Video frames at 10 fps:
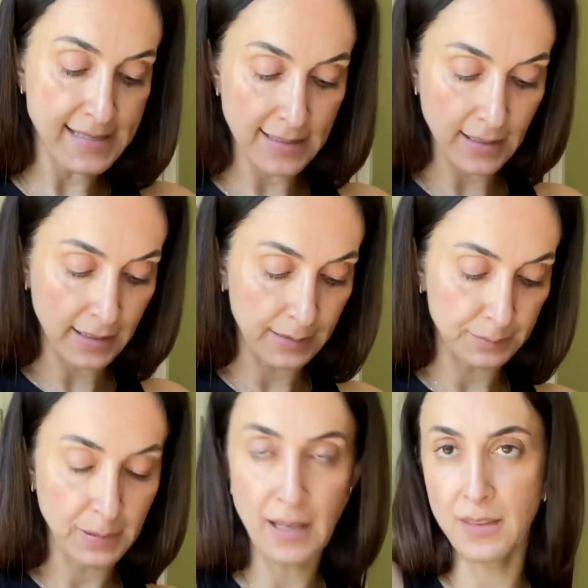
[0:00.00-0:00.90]
um,
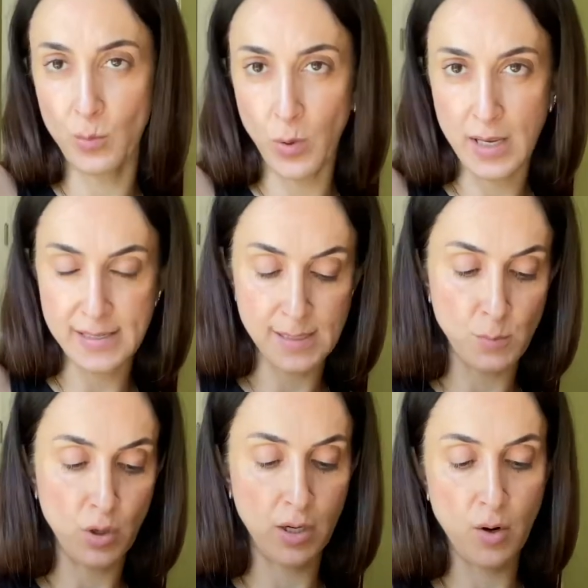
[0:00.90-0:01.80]
by the way, some
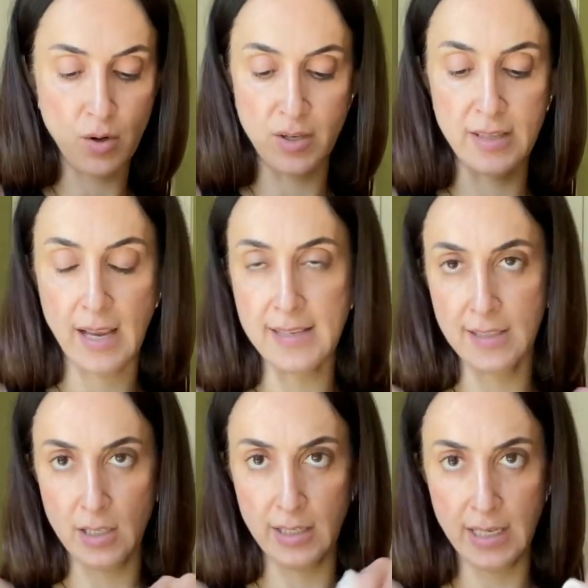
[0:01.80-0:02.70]

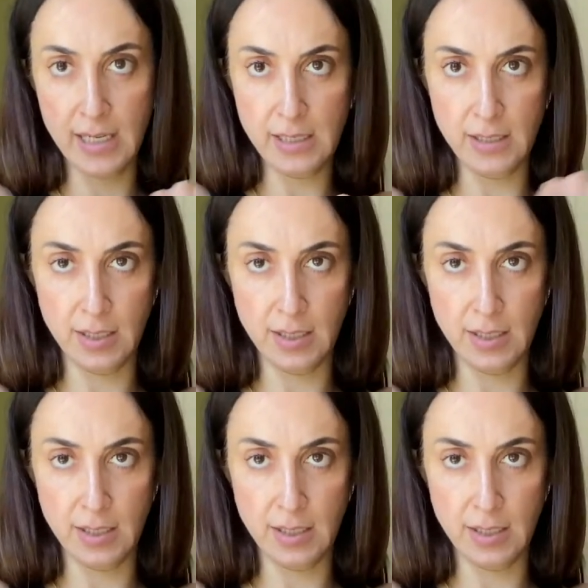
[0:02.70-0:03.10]
organizer in it.